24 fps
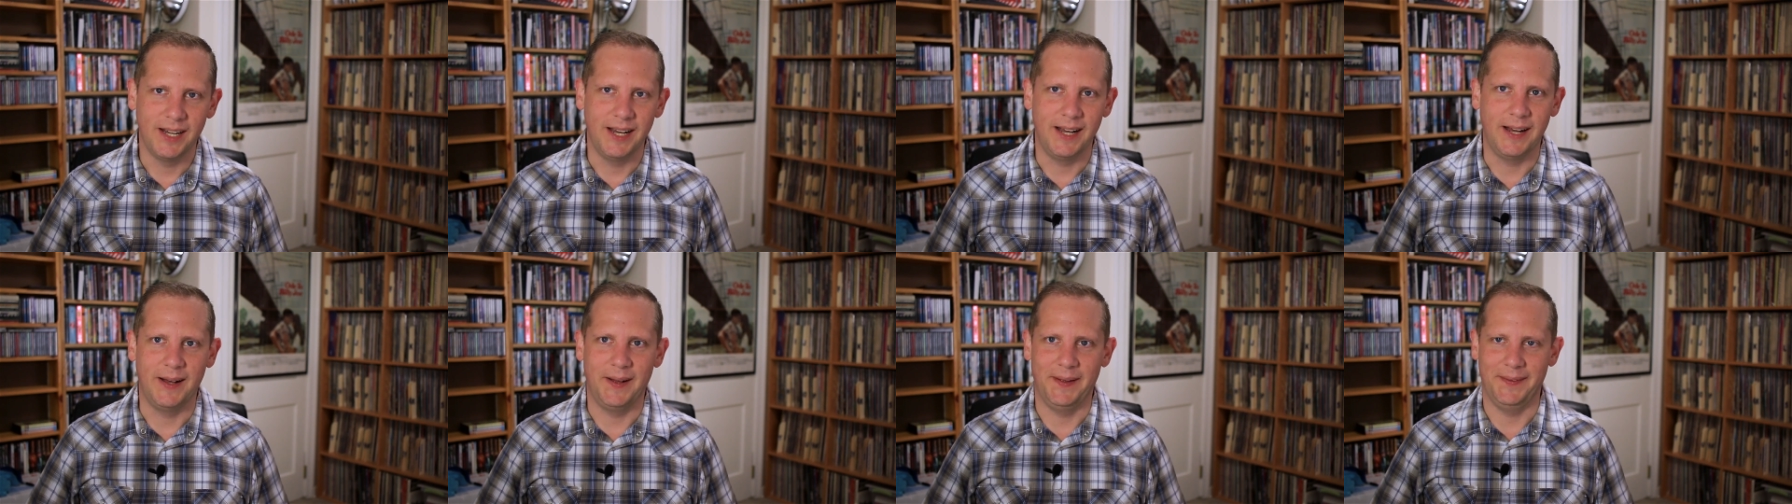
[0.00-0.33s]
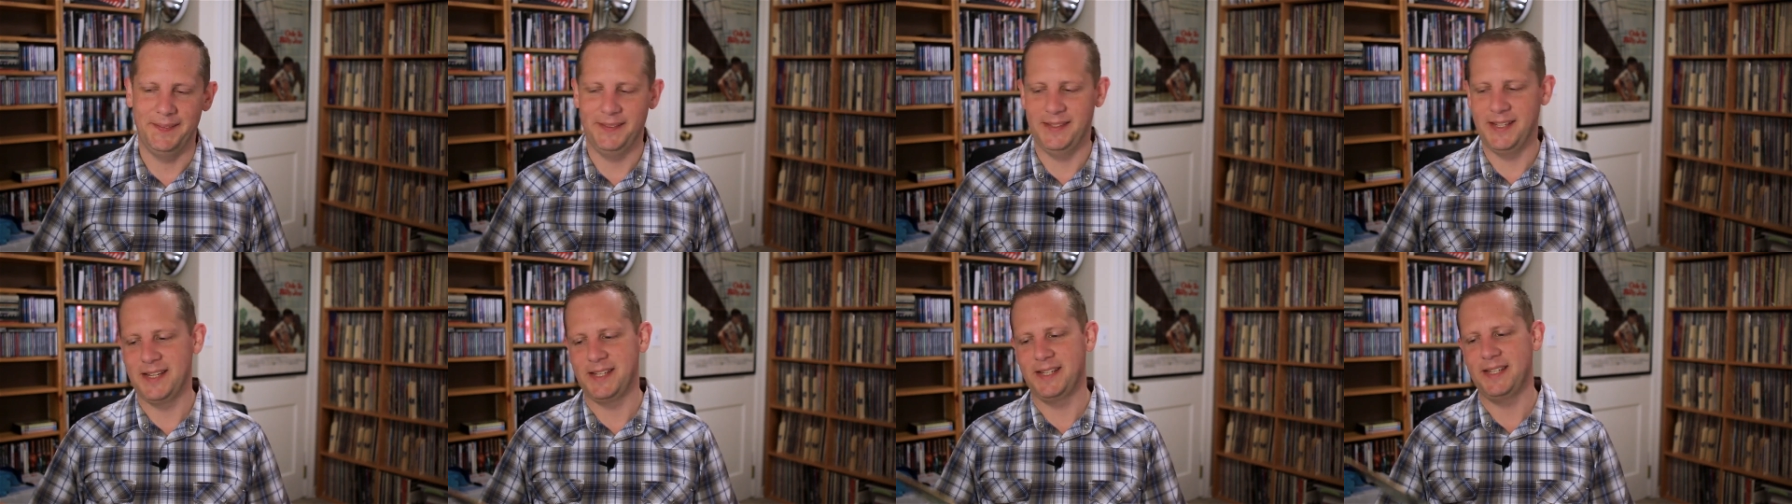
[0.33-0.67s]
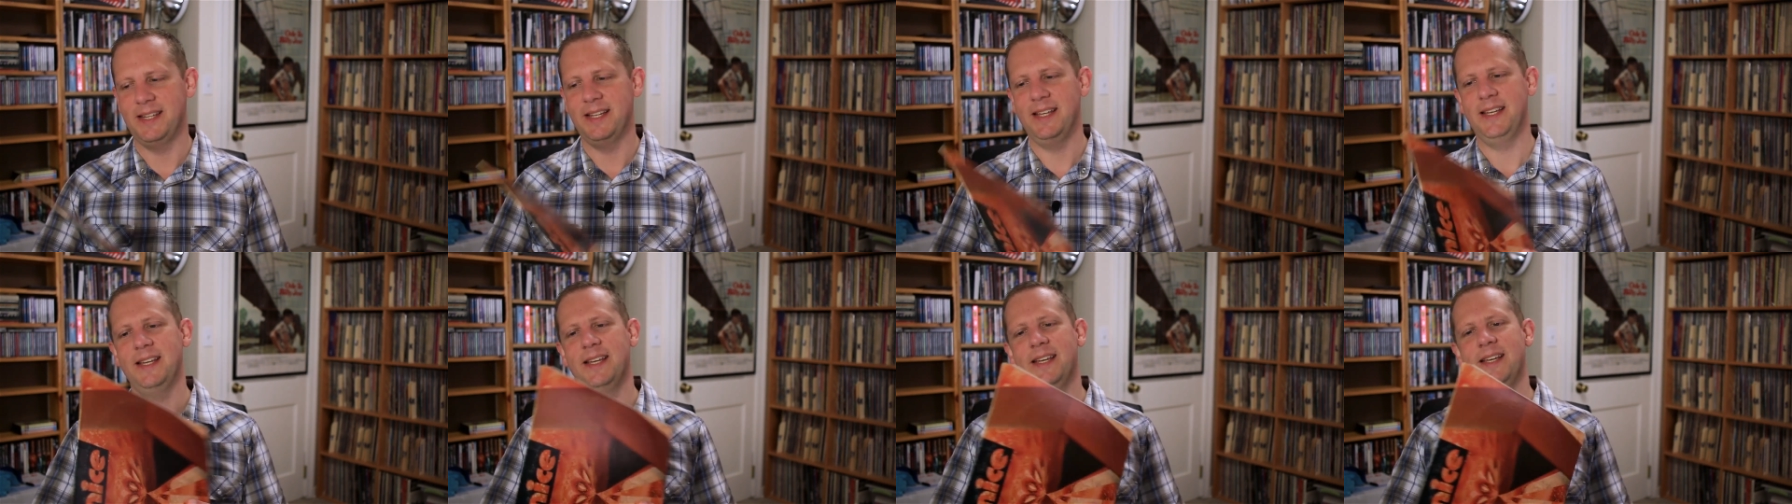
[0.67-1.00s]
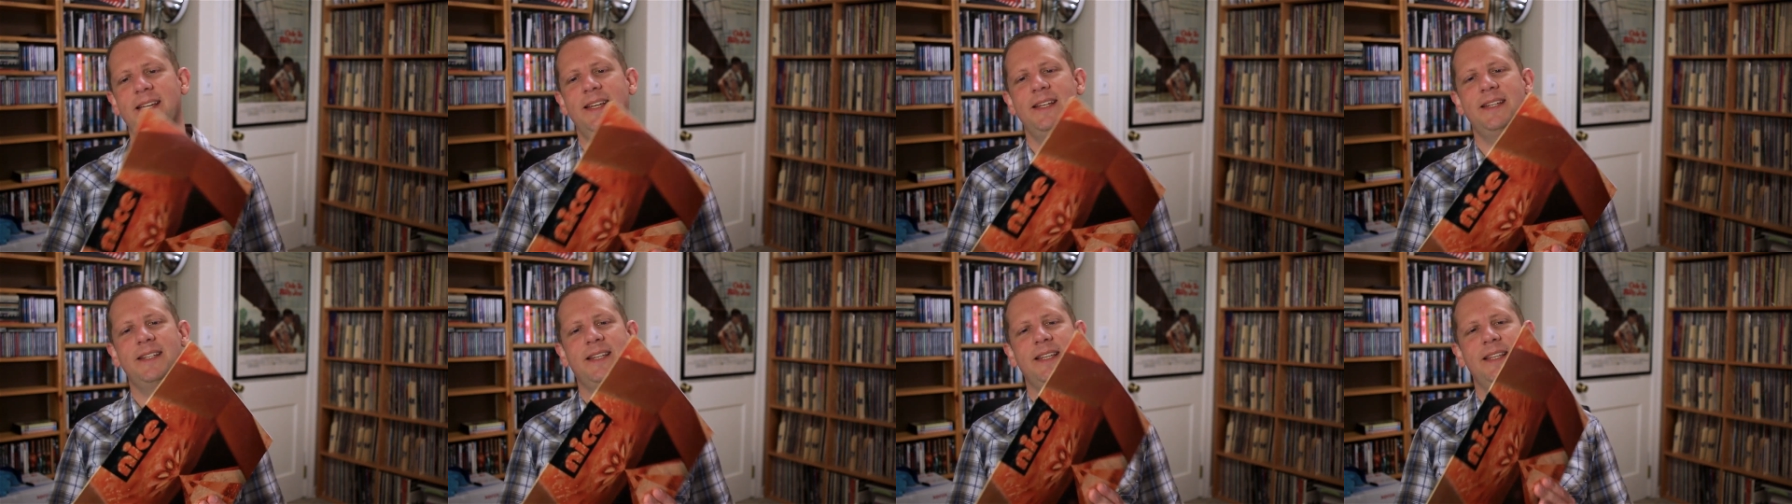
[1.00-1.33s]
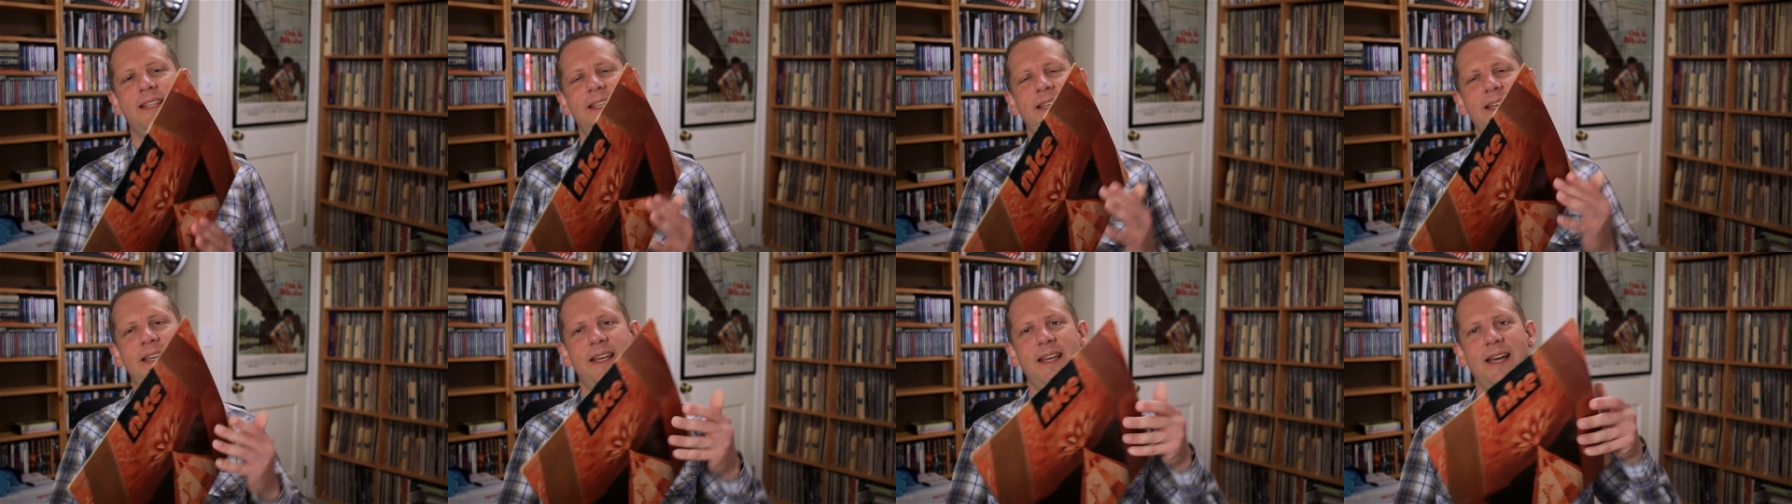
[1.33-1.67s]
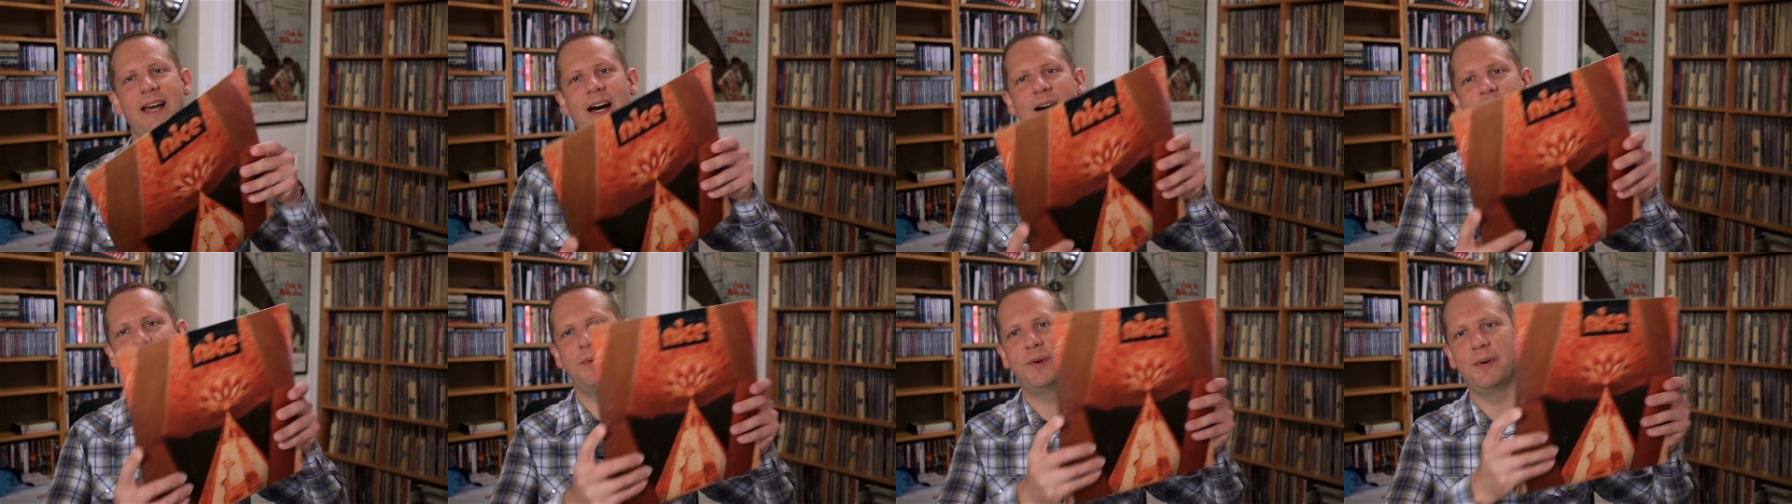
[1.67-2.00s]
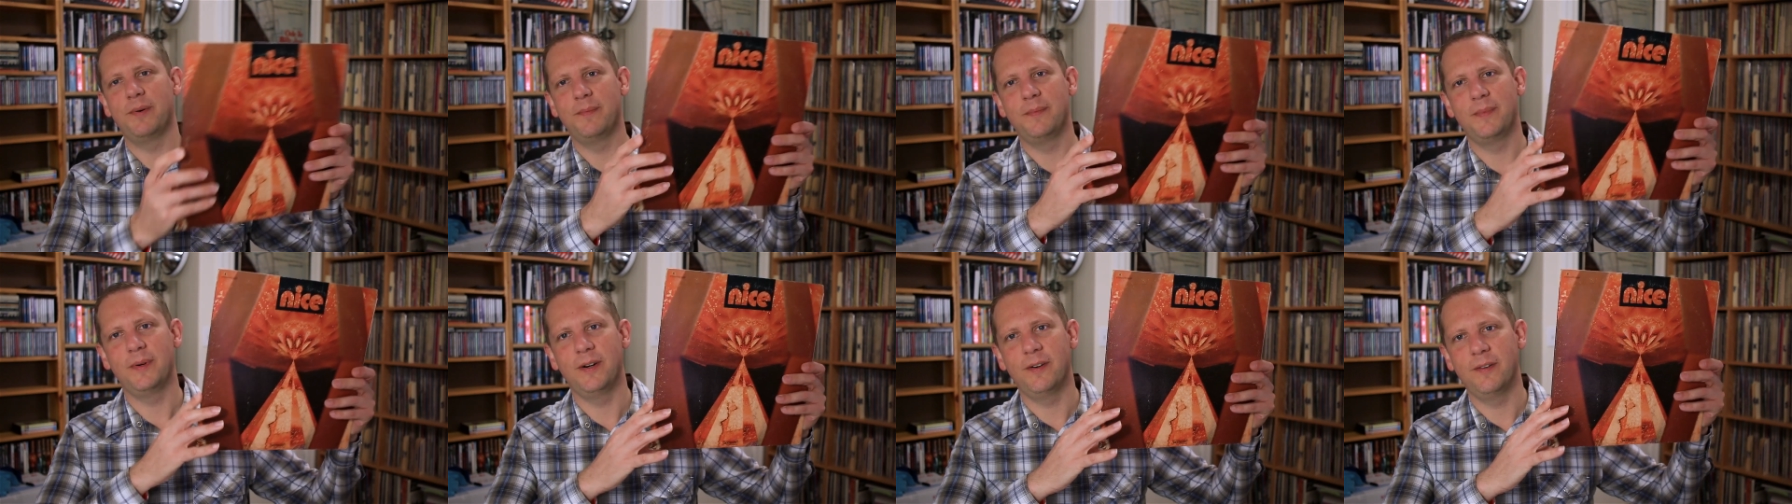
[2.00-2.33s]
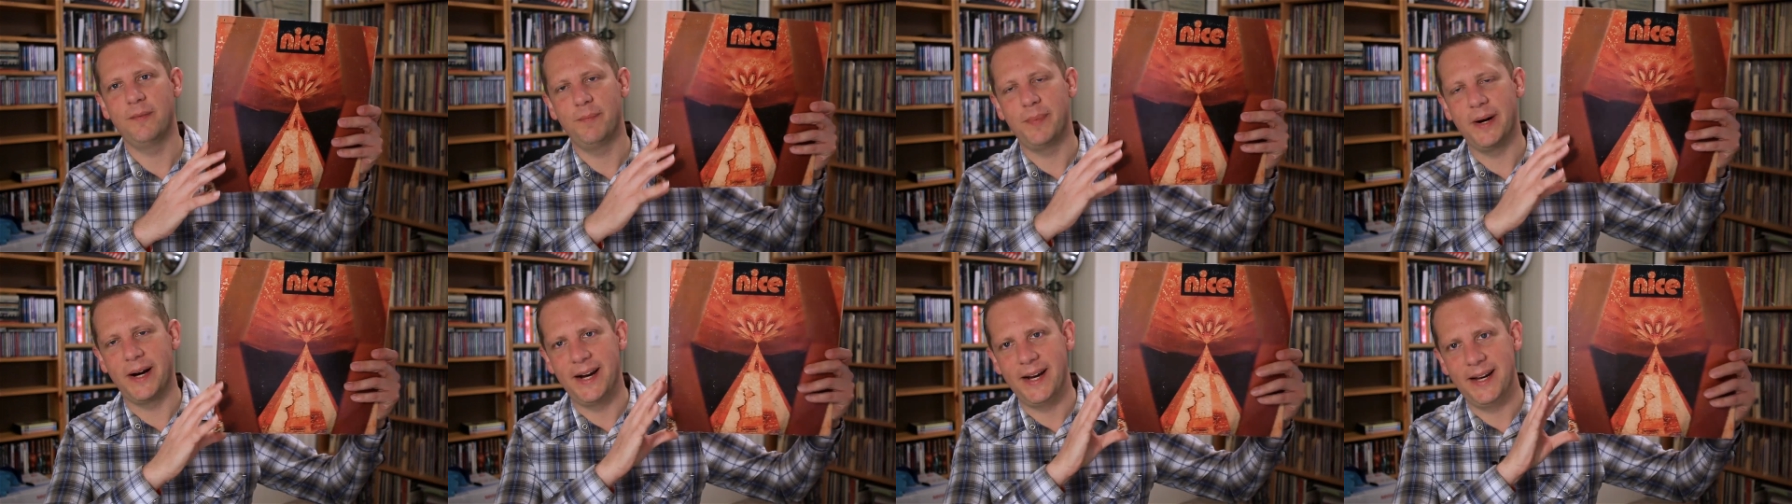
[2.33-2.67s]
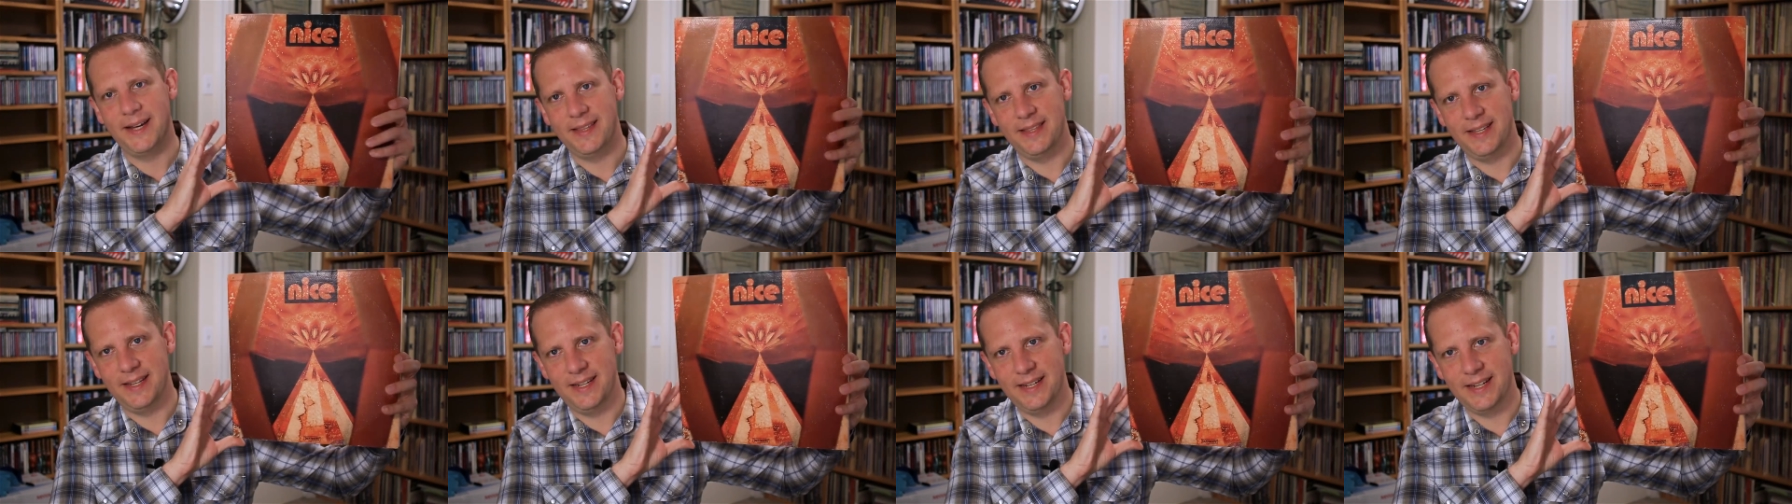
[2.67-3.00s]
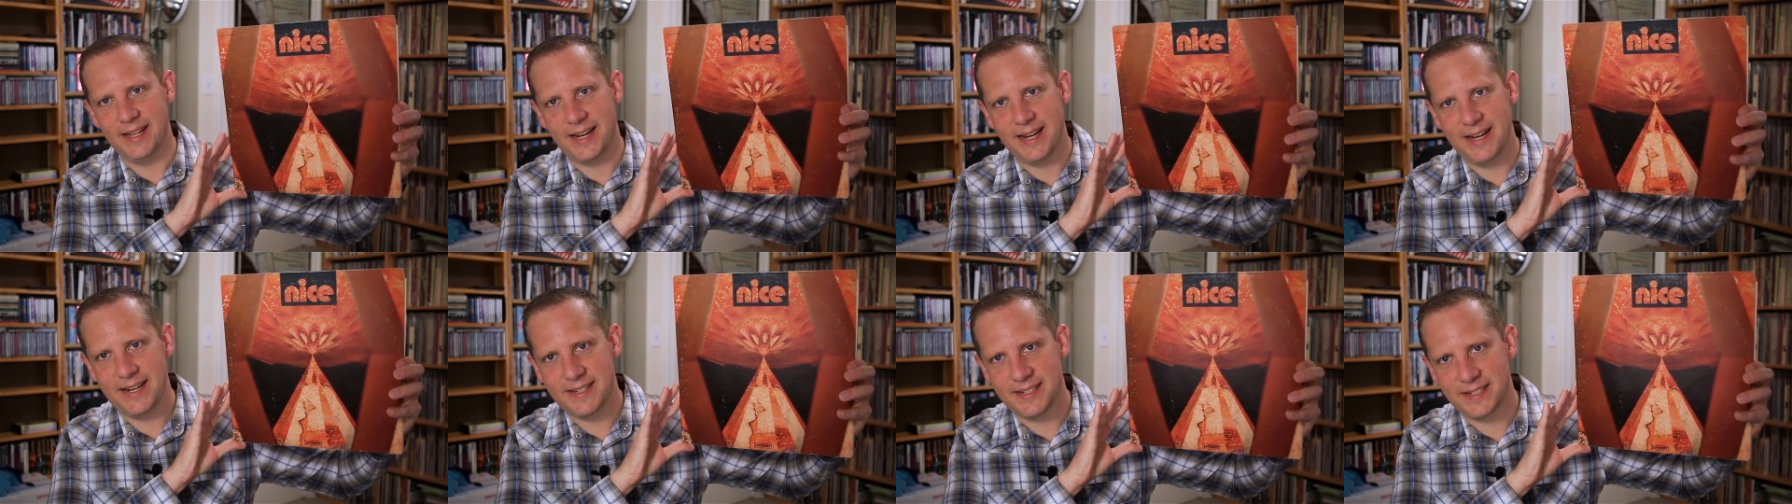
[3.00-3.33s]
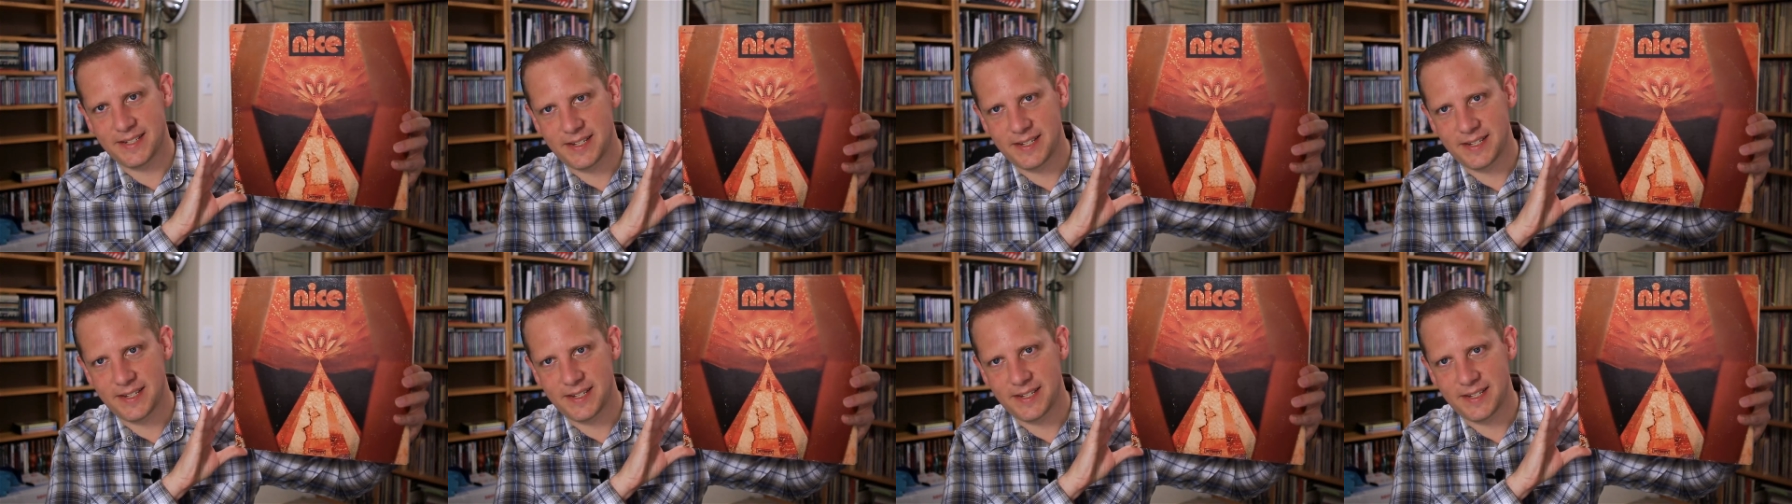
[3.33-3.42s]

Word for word: Uh, this is the album by The Nice,